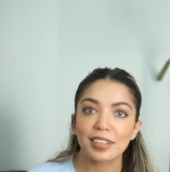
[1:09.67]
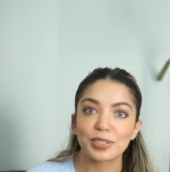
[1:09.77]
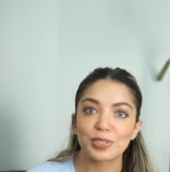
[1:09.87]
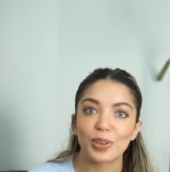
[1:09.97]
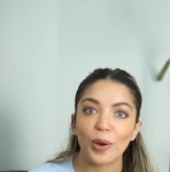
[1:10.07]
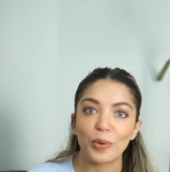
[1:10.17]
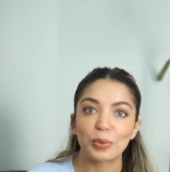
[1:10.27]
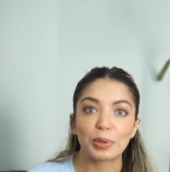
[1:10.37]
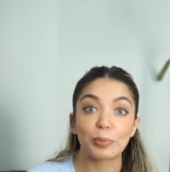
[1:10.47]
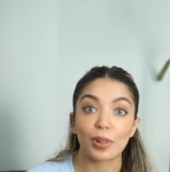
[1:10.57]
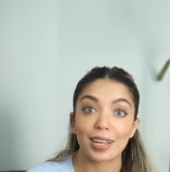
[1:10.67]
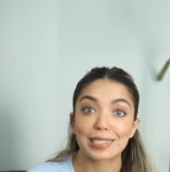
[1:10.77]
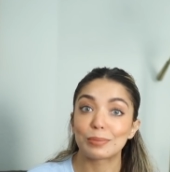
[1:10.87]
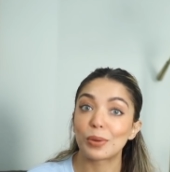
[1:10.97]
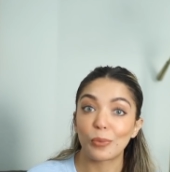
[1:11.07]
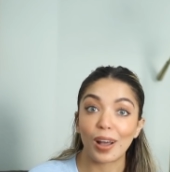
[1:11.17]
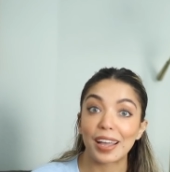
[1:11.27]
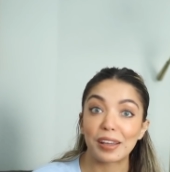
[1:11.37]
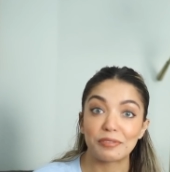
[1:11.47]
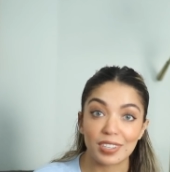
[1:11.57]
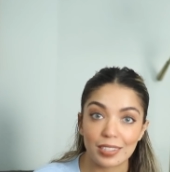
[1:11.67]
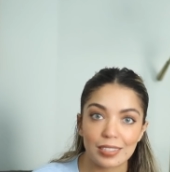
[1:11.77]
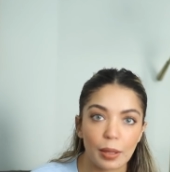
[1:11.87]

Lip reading: And so when people ask me why I've done